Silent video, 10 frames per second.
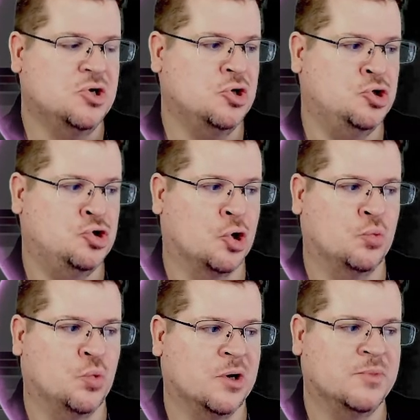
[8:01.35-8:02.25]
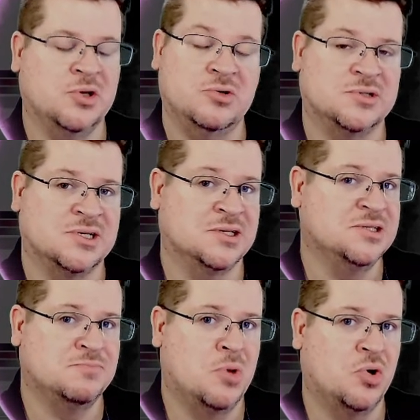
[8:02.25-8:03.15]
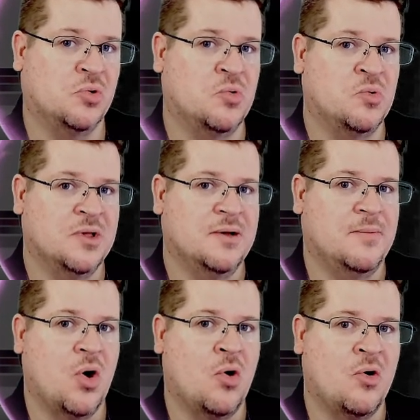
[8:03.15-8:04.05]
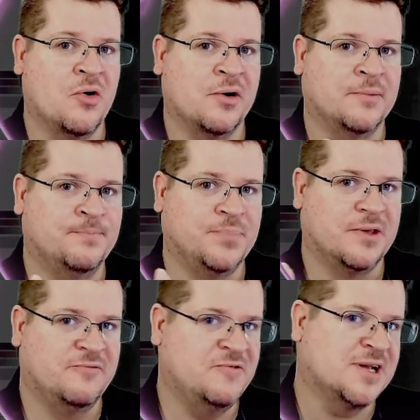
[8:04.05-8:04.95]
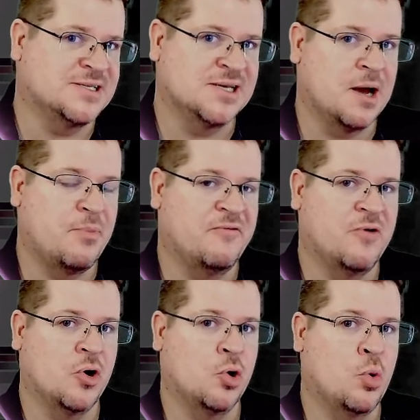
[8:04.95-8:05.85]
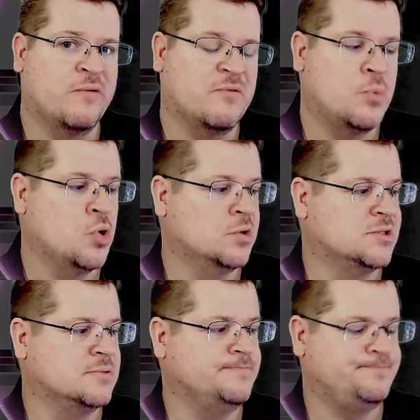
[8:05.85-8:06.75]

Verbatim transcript: You don't want to be using this model on fixing up a photo of a person.